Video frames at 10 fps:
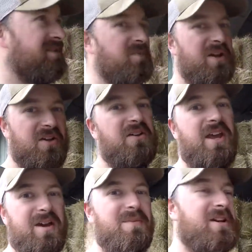depending on
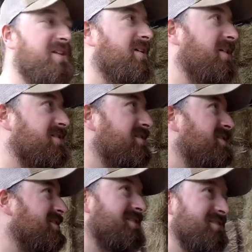how many there actually
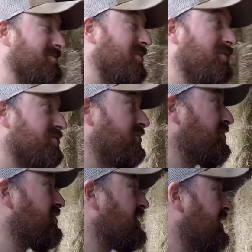is, because I'm not
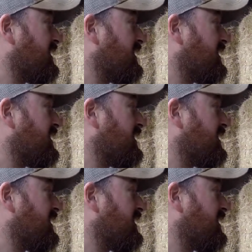sure.